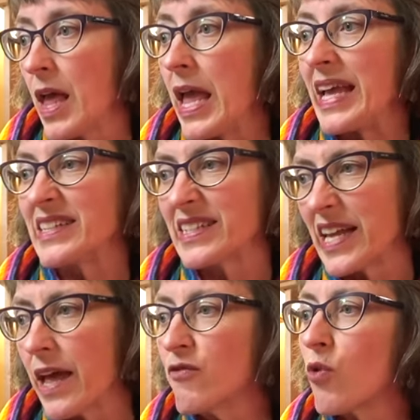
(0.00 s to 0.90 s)

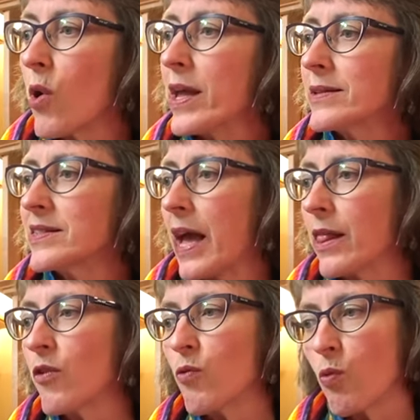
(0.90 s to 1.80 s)
Instead, Roy and
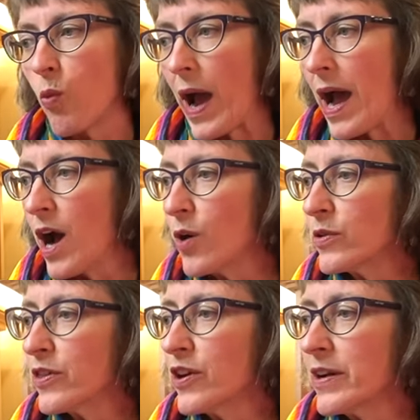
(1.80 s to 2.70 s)
Silo
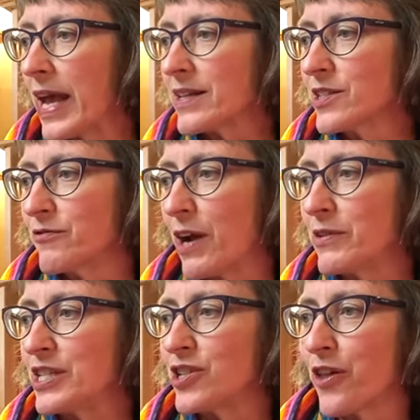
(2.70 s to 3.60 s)
wound their necks
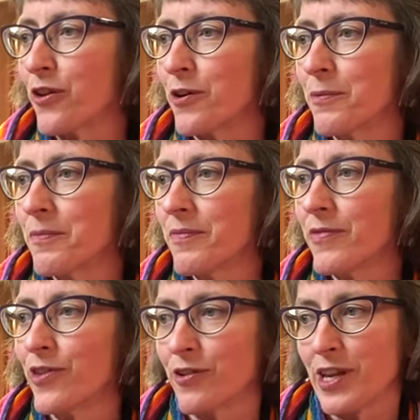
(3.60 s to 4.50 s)
around each other.
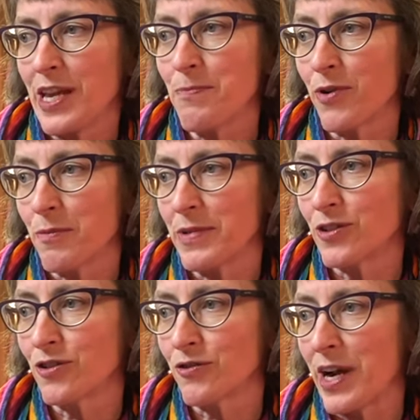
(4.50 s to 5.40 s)
Their keeper,
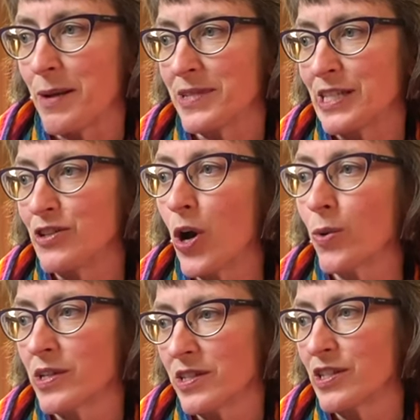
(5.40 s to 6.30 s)
Mr. Gramsy,
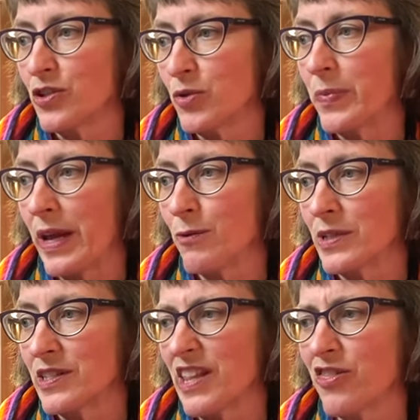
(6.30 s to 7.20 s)
noticed the two
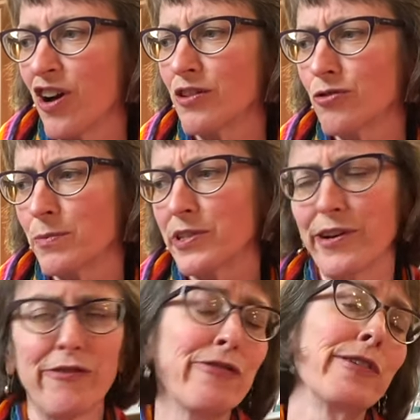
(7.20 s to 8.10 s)
penguins and thought to
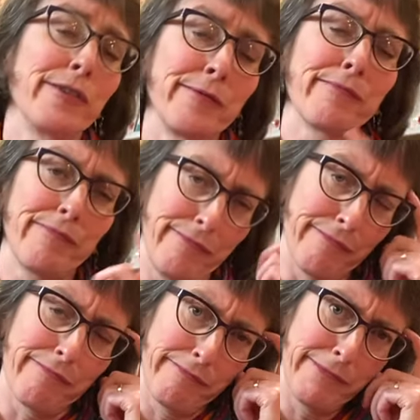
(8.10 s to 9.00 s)
himself,
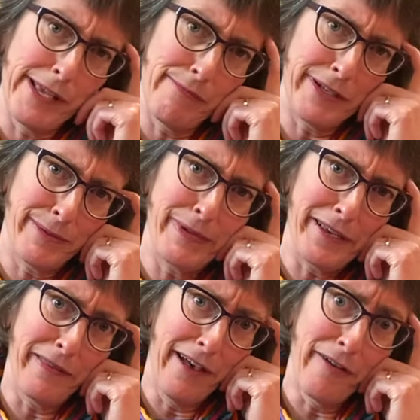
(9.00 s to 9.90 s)
they must be
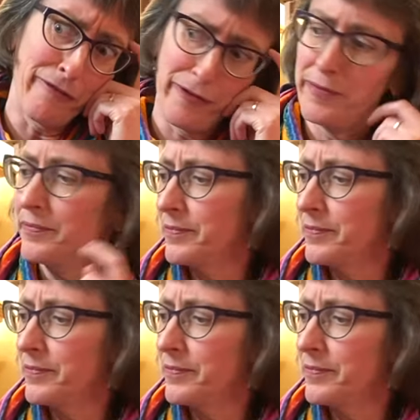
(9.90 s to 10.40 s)
in love.